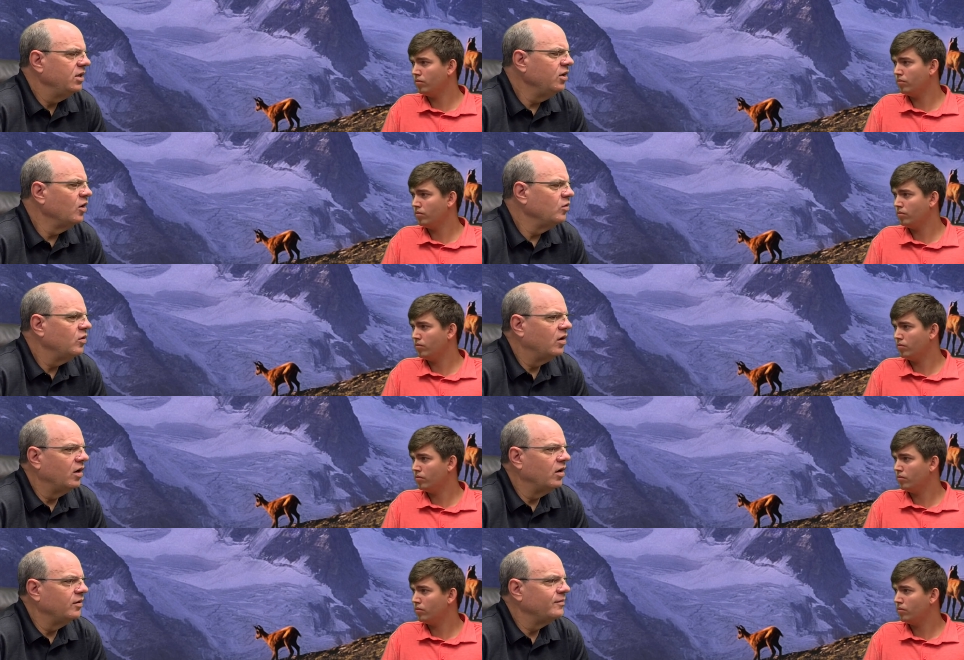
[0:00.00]
Speaker 1: you know,
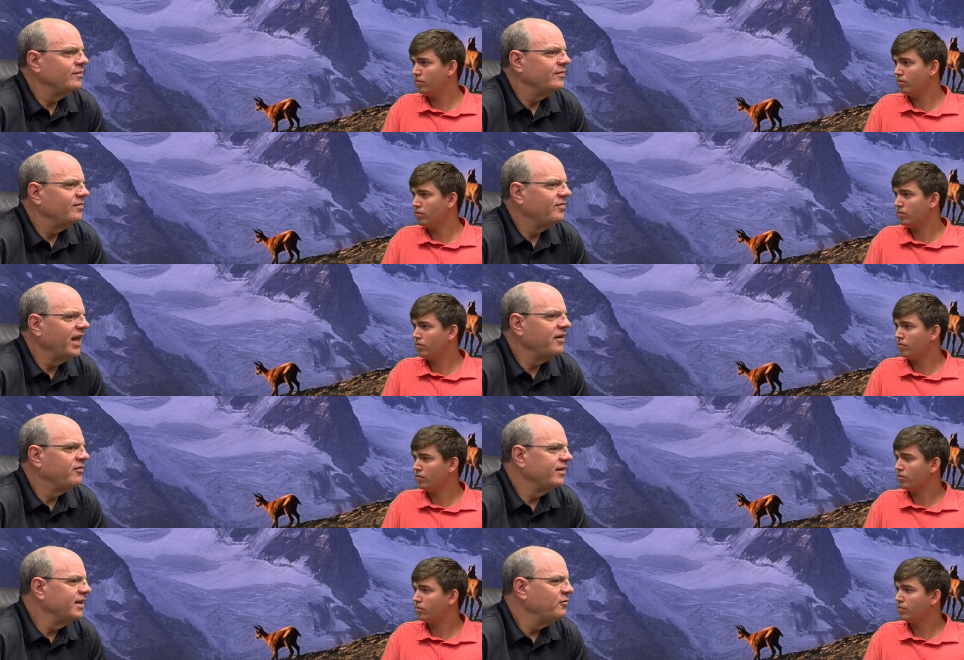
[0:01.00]
uh,
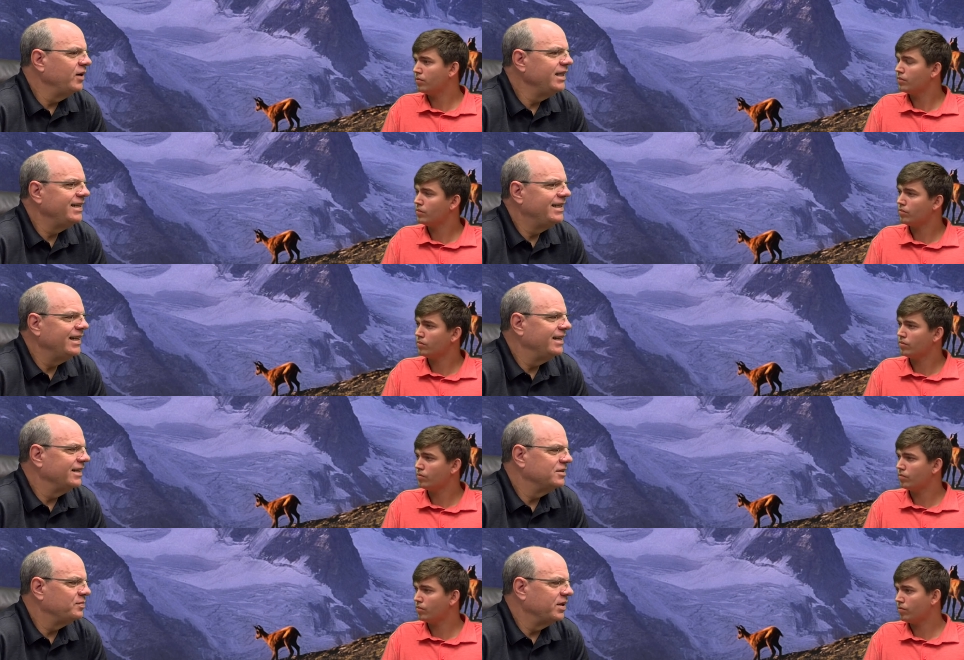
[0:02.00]
thankfully we didn't
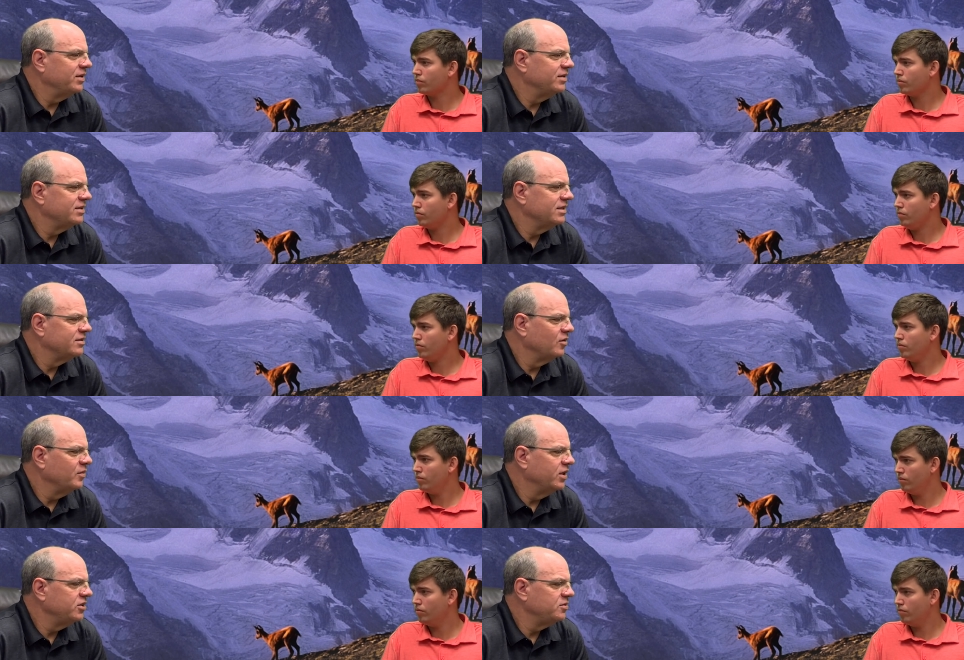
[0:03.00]
experience it so
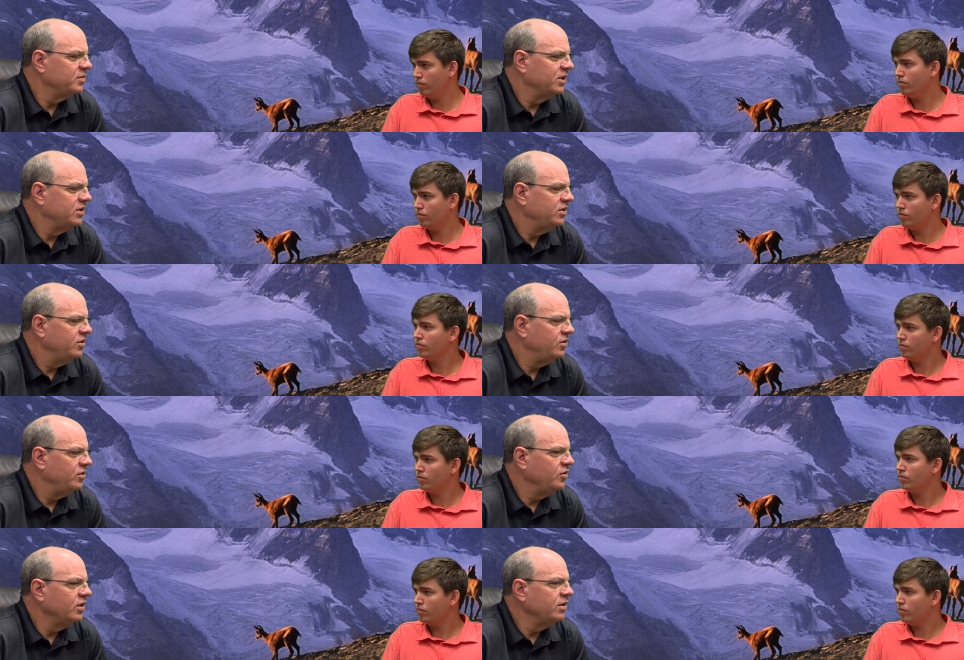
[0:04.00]
much, but
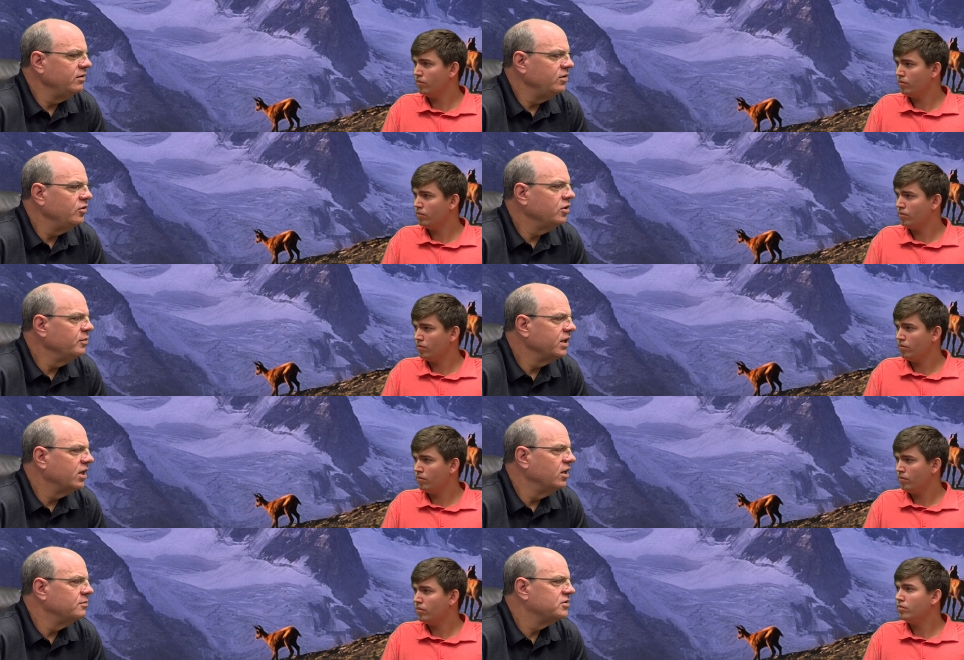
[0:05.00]
you can you can
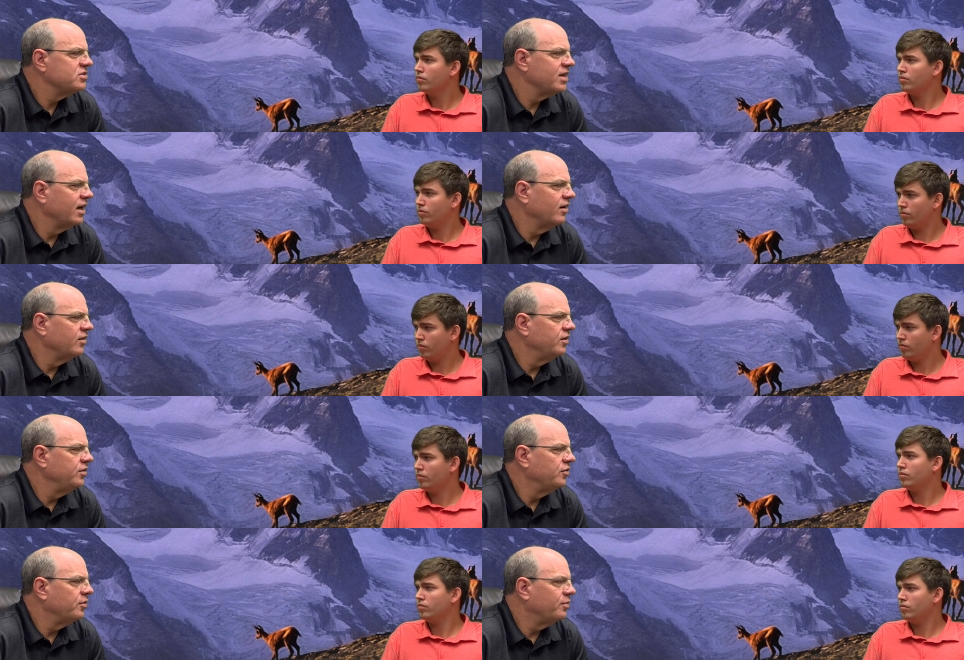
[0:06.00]
become secular in
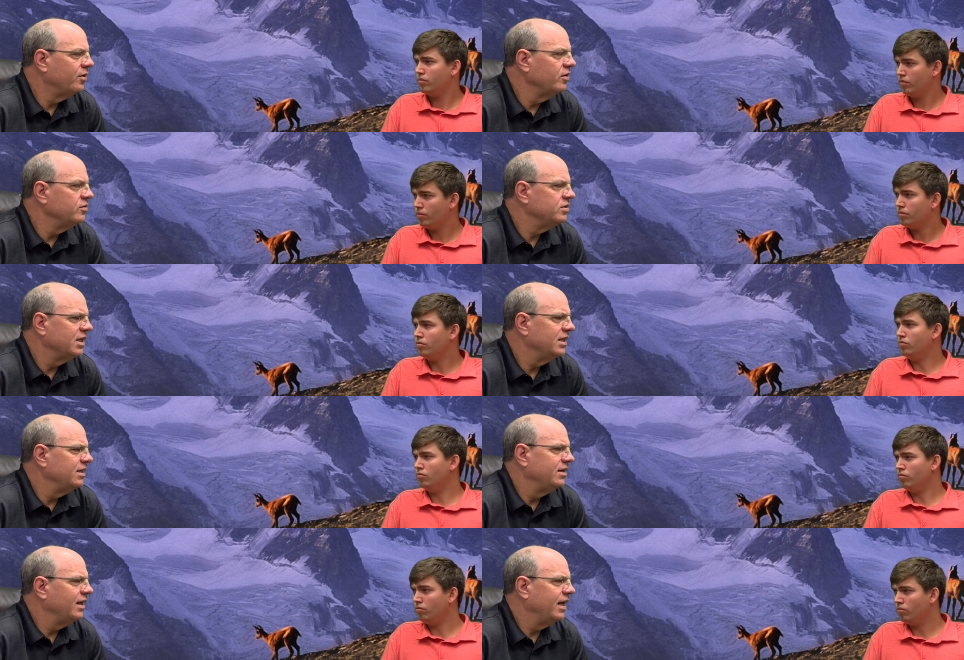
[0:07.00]
your approach and,
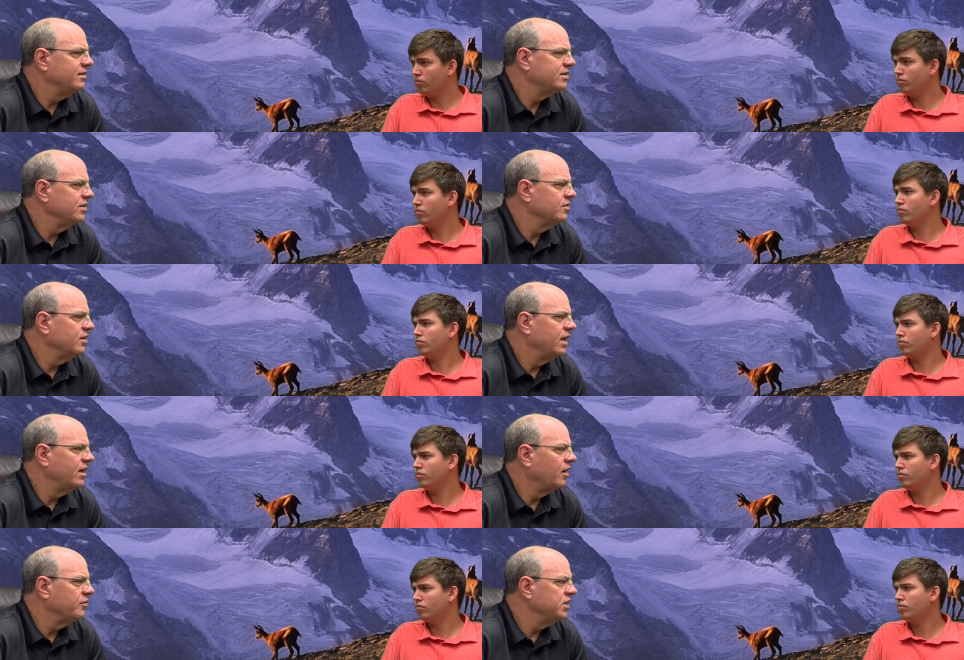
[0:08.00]
mm-hmm. and still and
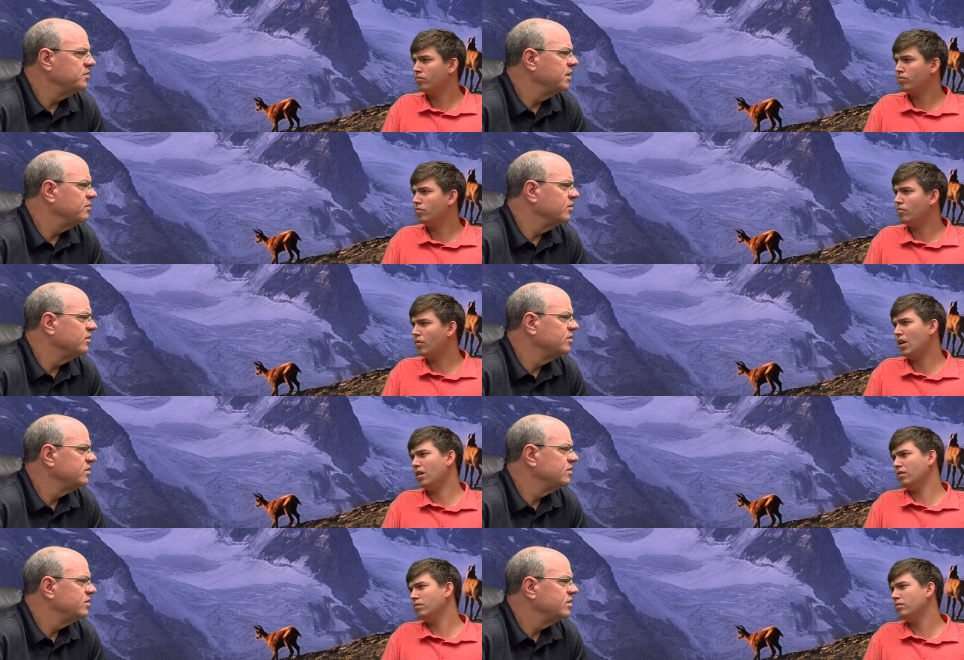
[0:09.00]
not reach people.
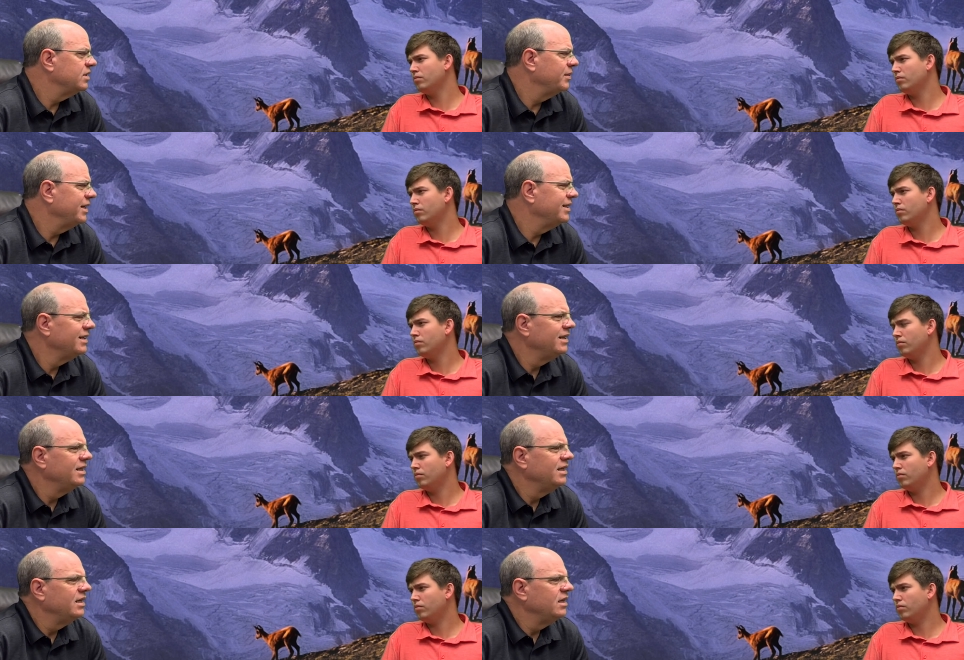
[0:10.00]
Yeah. I mean,
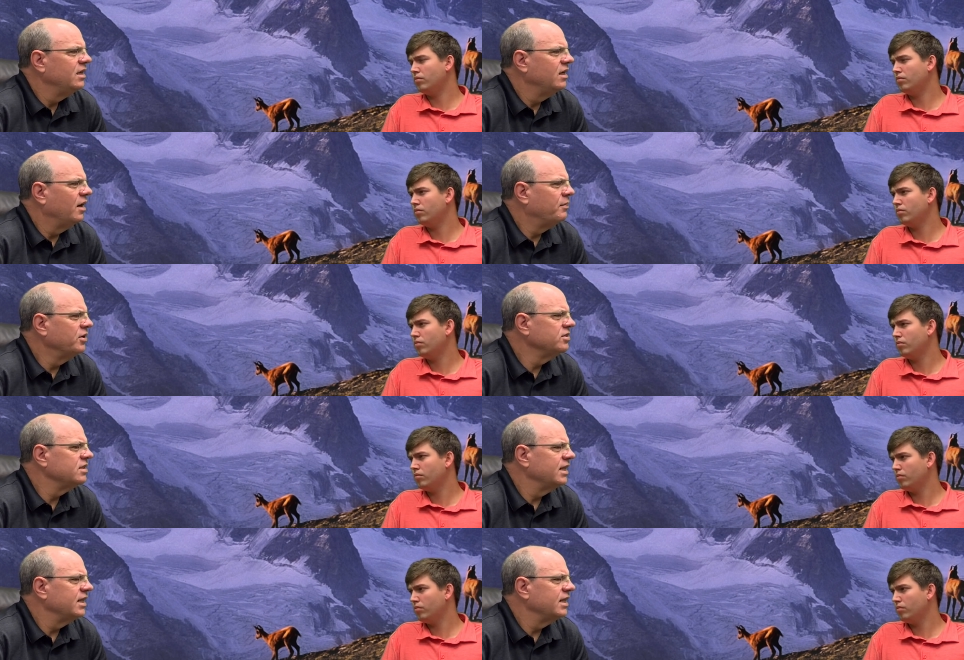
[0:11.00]
a person